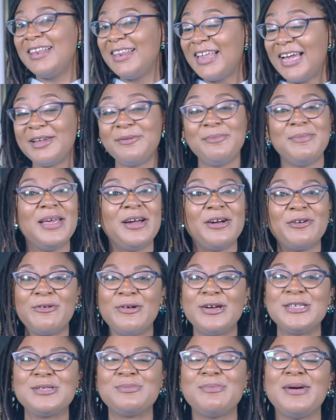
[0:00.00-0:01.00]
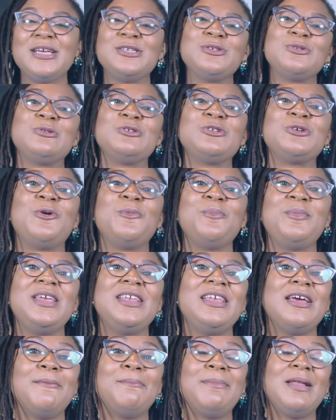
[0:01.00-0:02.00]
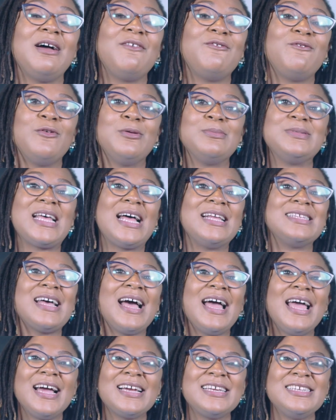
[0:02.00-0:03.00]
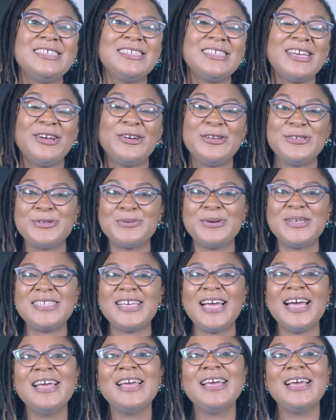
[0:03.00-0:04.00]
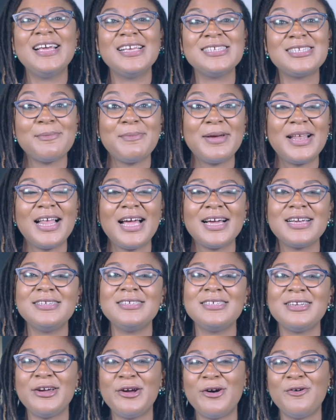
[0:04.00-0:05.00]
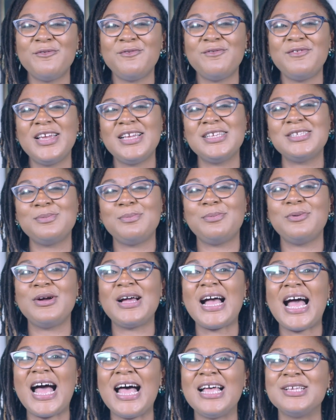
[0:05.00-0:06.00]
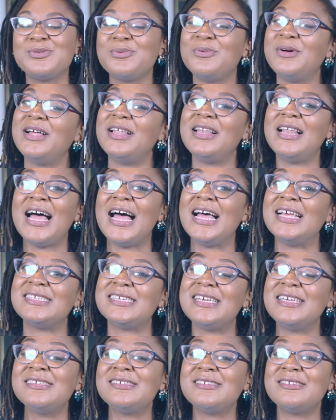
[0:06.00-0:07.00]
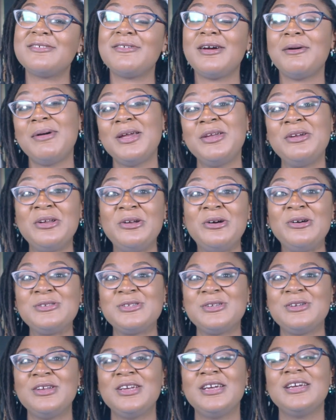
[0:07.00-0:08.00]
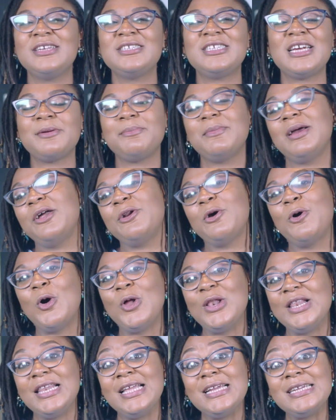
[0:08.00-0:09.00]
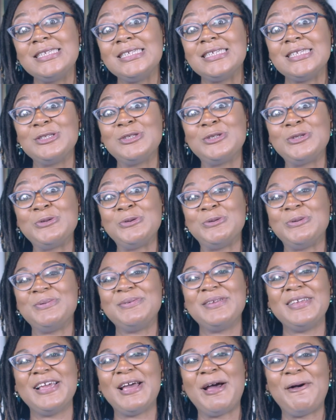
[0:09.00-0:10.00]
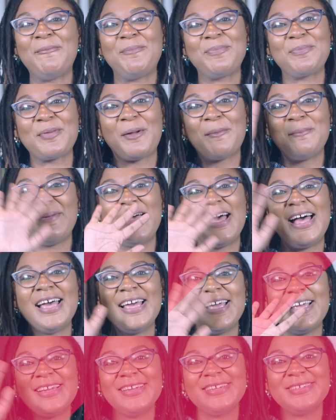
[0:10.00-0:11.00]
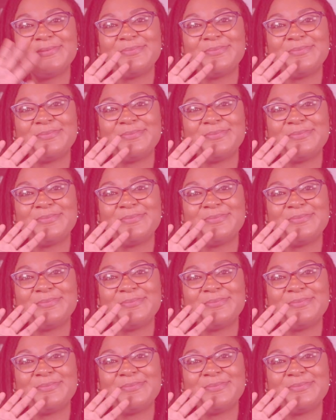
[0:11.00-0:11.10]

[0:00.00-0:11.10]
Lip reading: like me across my social media platforms at Akinseye on Twitter, Isabella Akinseye on Facebook, as well as Instagram. And you can also check me out on LinkedIn too. Yeah. Bye.